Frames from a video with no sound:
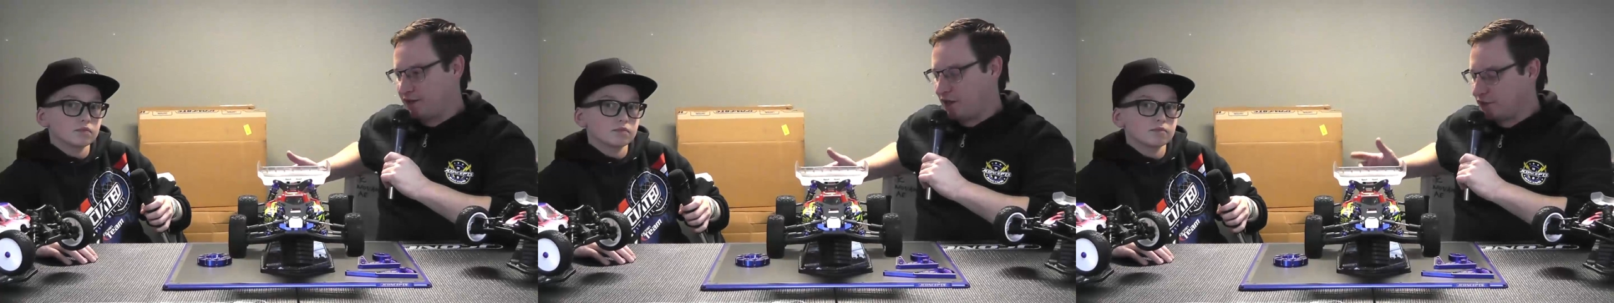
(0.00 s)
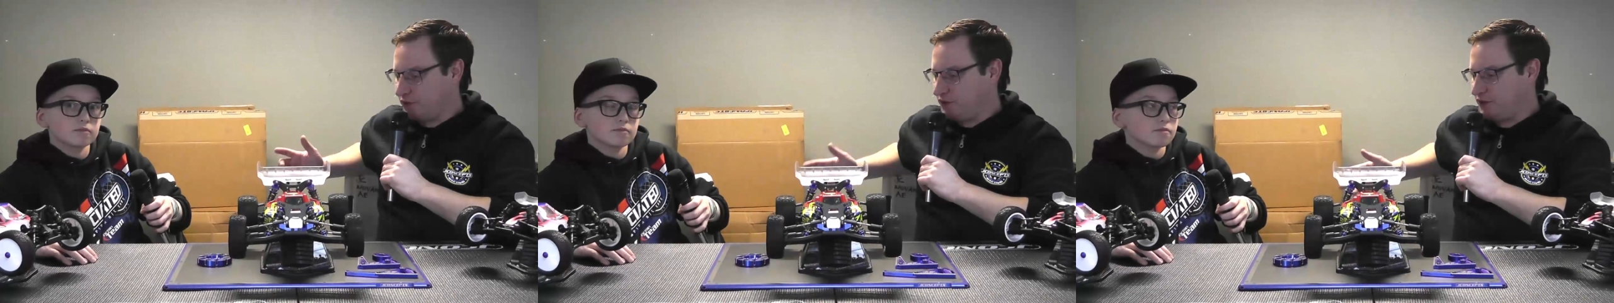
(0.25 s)

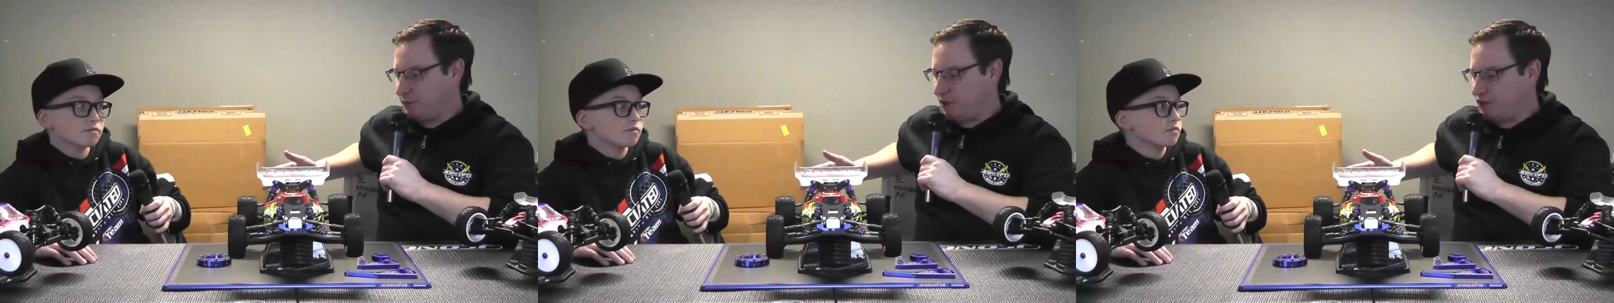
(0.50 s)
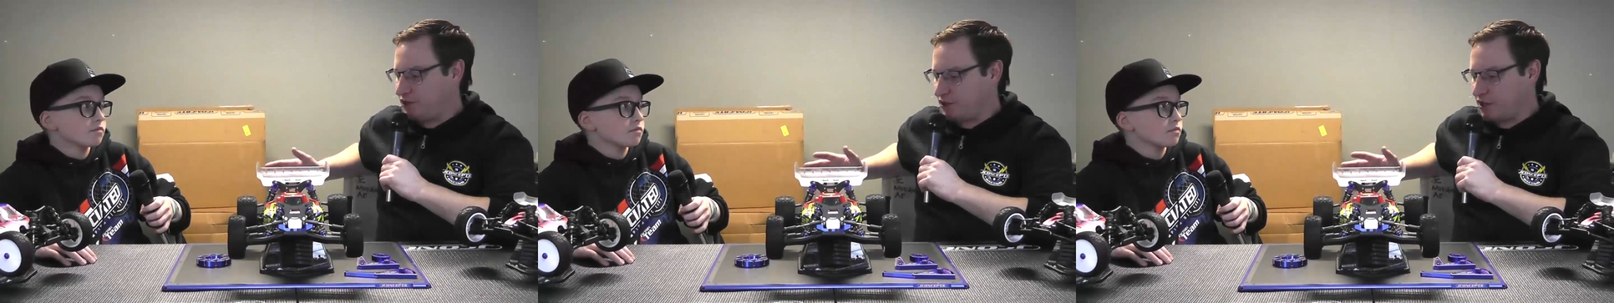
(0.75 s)
Speaker 1: talk to us
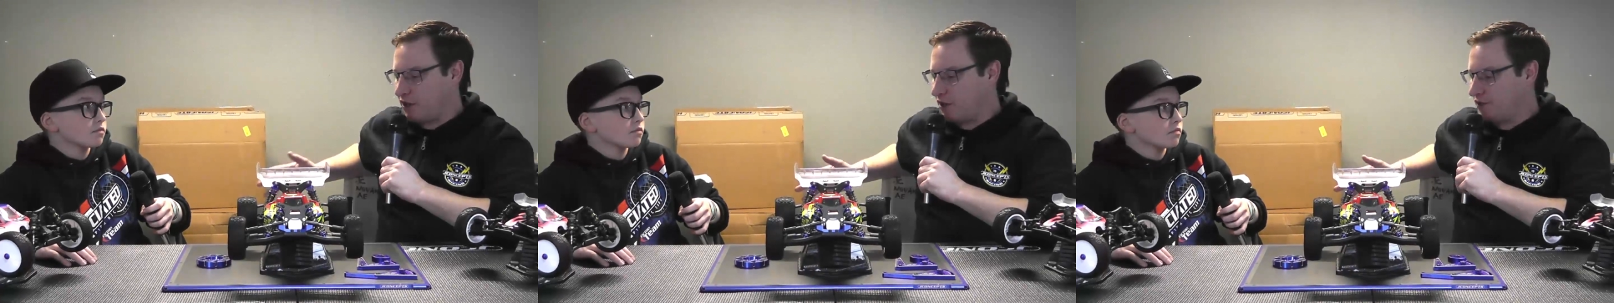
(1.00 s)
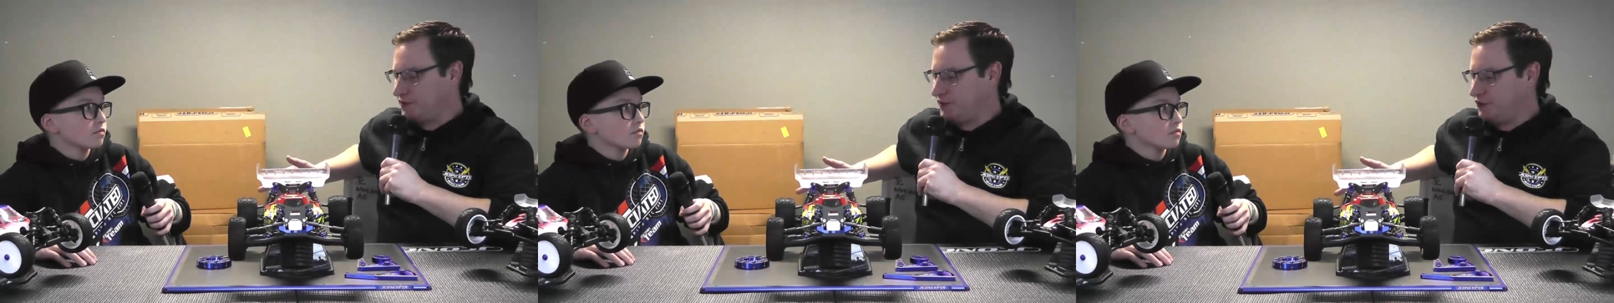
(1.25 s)
about your
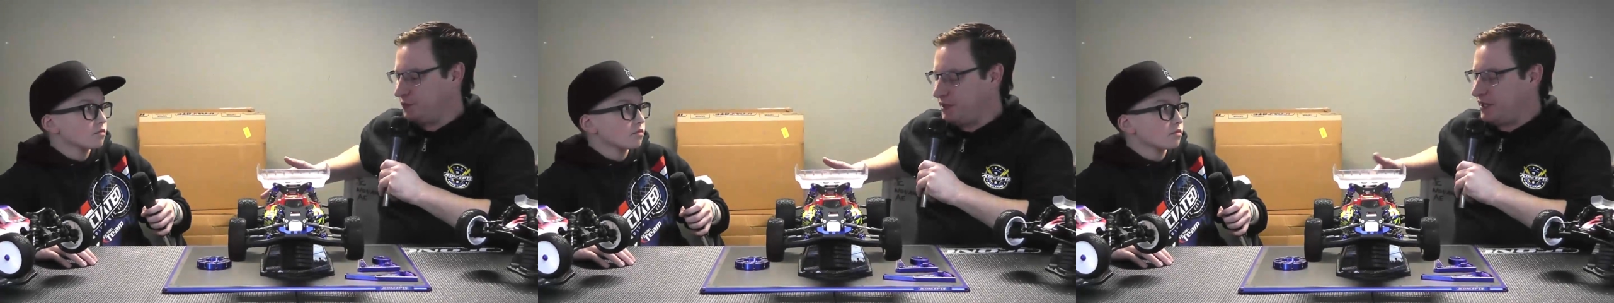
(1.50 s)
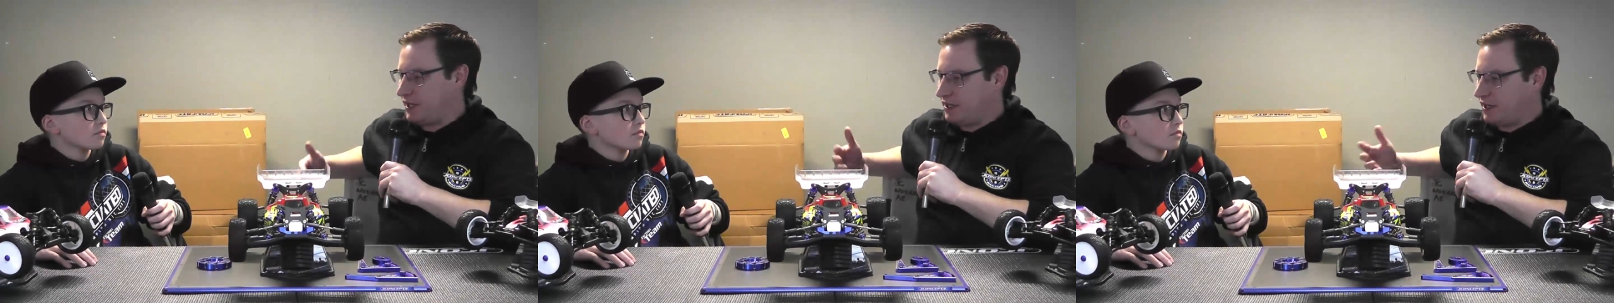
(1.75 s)
cars this
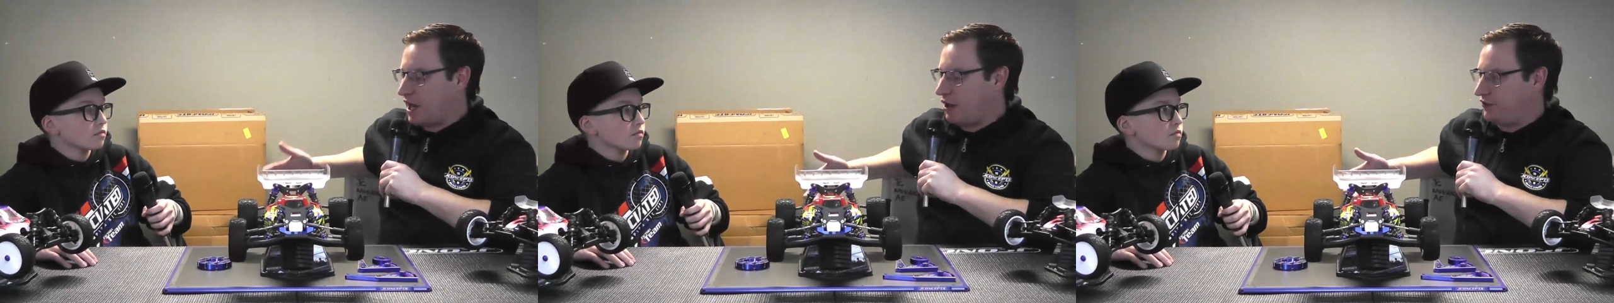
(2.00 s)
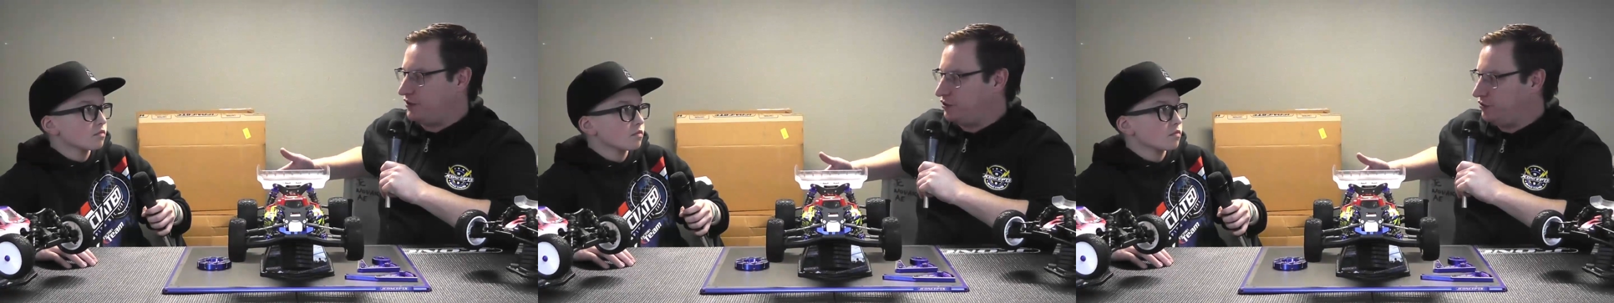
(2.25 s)
weekend and
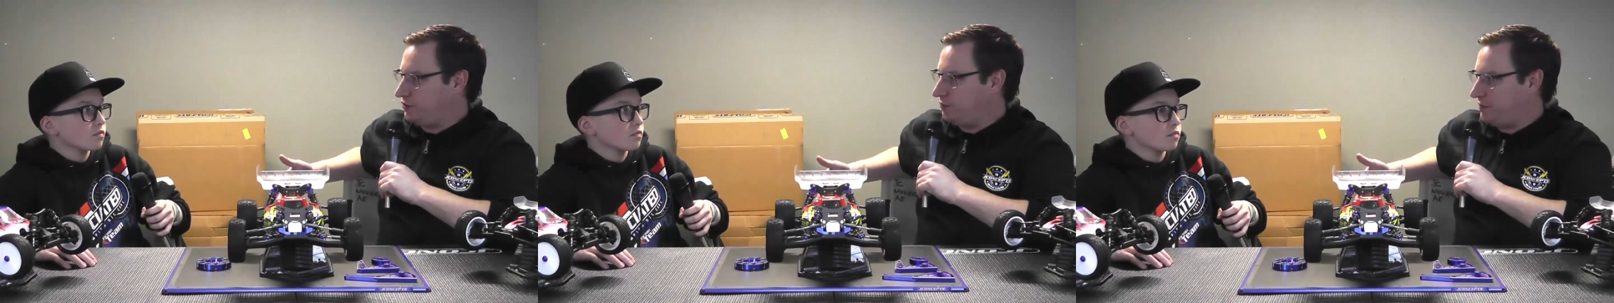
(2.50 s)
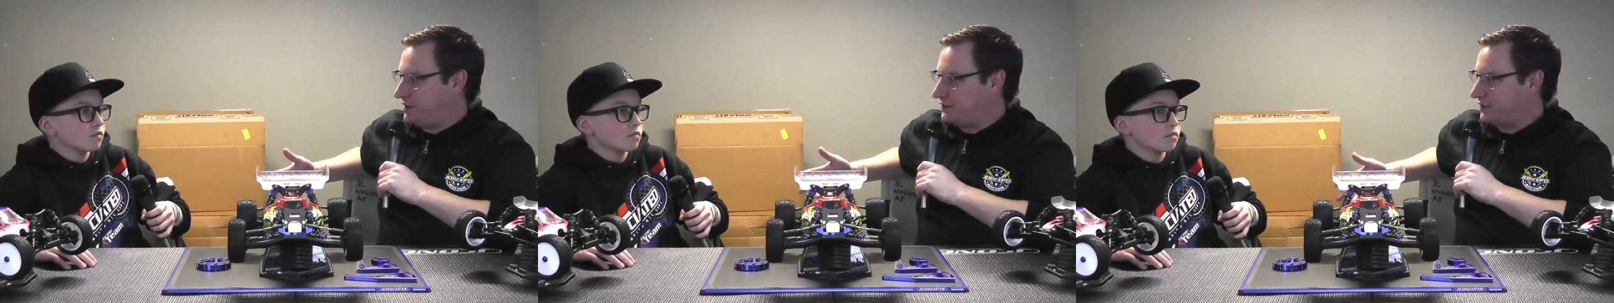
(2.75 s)
how the new
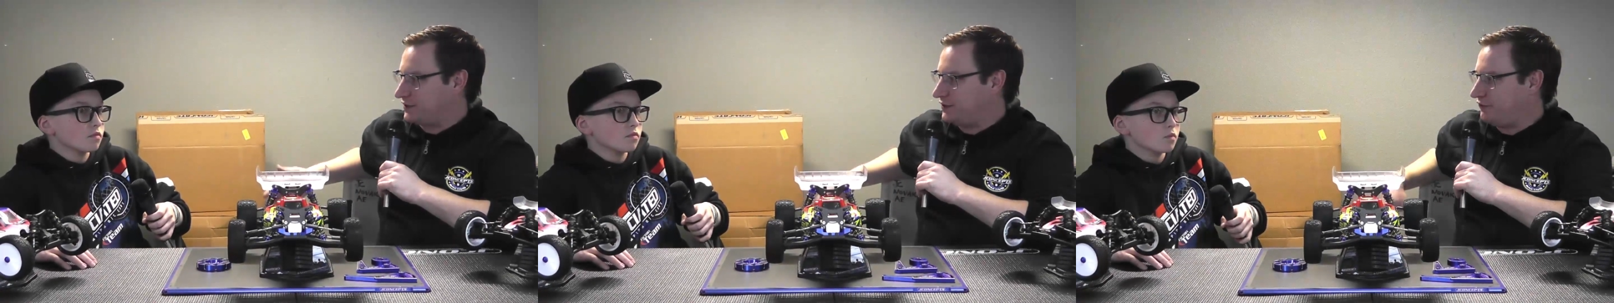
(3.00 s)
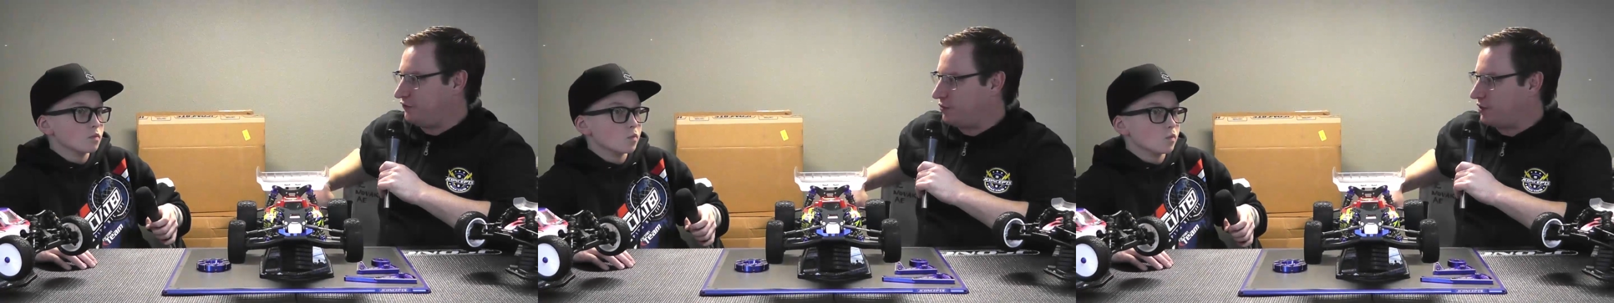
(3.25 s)

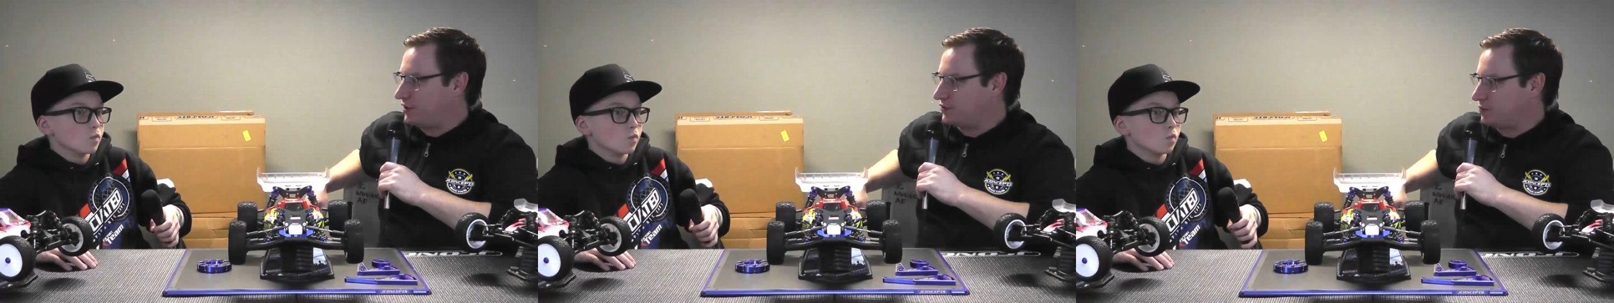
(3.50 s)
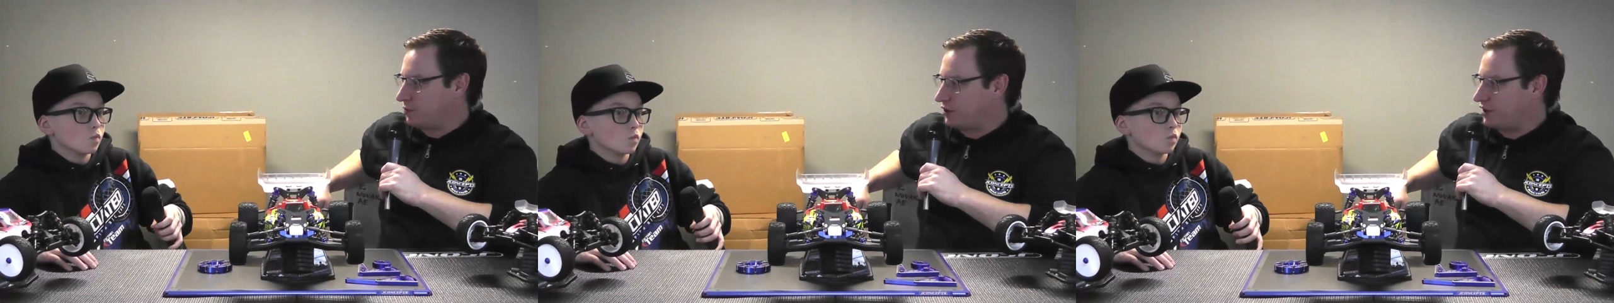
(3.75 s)
B64
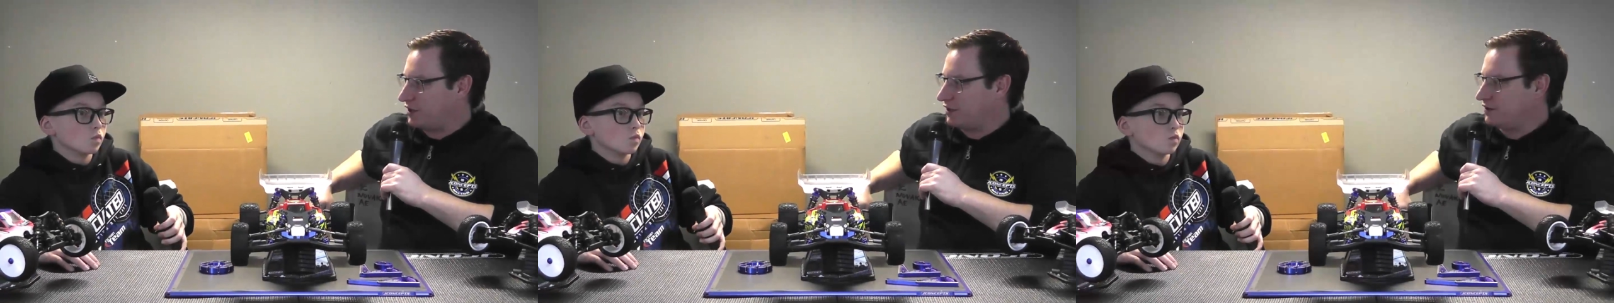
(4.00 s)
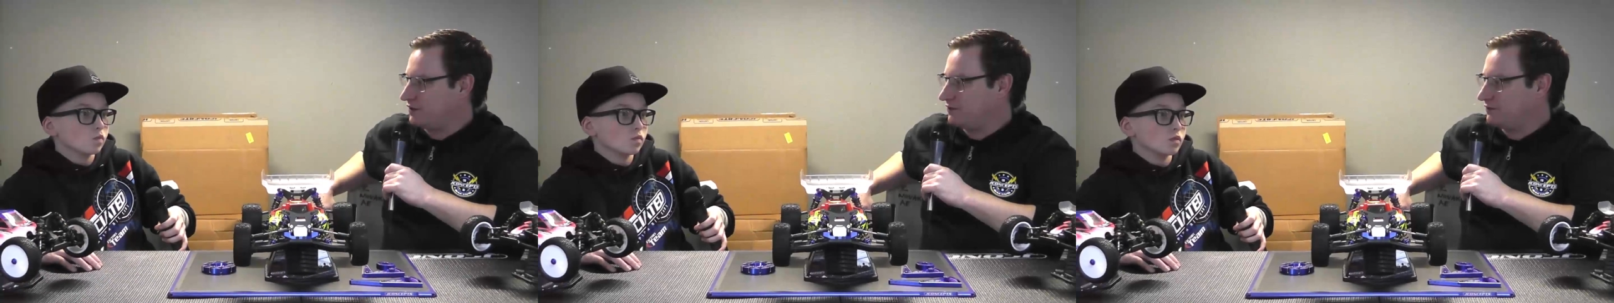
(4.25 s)
is working.